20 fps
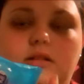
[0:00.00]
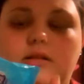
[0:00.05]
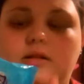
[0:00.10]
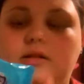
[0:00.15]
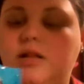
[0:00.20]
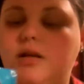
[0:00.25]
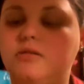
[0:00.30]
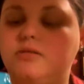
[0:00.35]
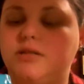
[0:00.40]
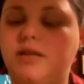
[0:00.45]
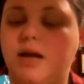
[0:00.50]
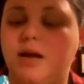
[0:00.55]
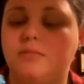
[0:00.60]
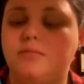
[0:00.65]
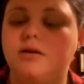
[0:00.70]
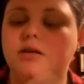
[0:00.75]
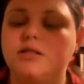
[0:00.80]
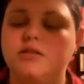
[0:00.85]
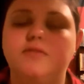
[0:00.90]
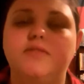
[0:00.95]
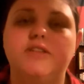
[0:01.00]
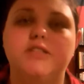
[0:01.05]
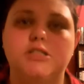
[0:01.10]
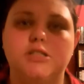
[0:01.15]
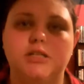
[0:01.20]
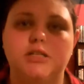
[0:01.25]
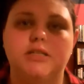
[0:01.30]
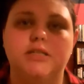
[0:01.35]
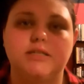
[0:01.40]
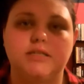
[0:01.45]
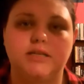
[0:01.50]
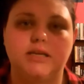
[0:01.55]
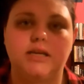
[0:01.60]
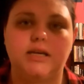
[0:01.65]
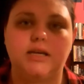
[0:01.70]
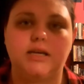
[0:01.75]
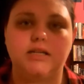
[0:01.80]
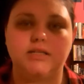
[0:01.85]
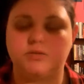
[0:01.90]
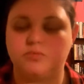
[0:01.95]
closed tab because eventually the
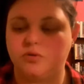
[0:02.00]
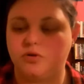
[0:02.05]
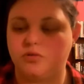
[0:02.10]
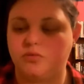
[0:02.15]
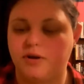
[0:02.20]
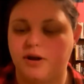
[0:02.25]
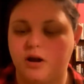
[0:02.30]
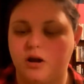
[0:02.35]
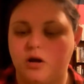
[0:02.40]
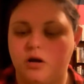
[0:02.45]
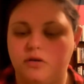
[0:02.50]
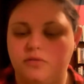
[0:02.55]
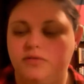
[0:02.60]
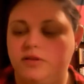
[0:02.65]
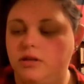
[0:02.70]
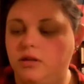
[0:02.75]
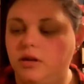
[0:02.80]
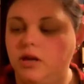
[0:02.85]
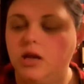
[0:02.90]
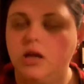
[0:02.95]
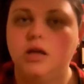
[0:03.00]
stickiness will wear off and